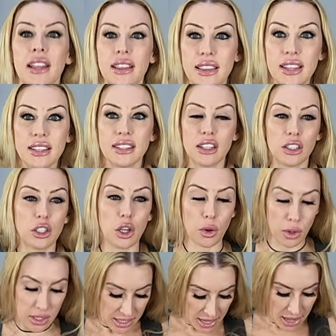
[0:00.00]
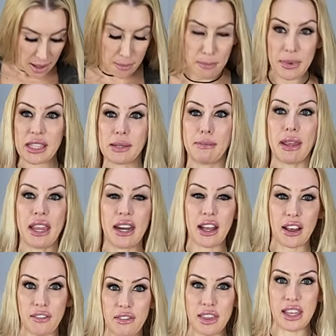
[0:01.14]
This little yoga top is made
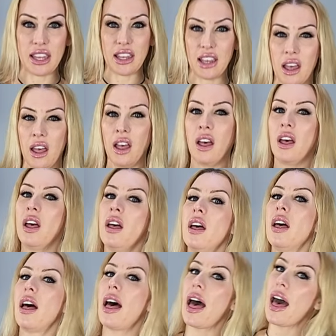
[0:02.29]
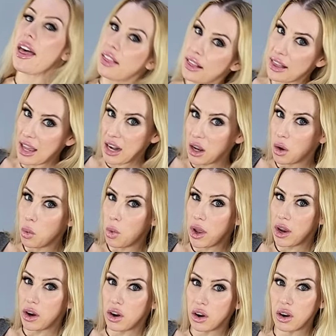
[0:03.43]
of the athletic
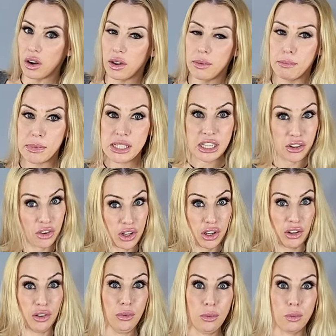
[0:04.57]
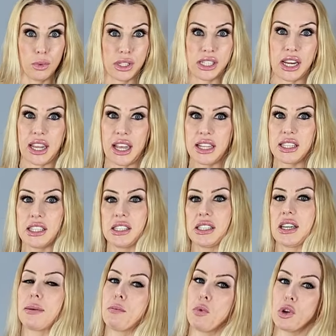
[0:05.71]
wear material, which I guess is
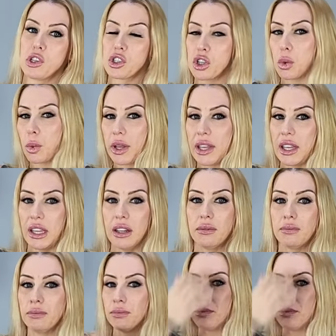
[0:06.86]
like moisture wicking,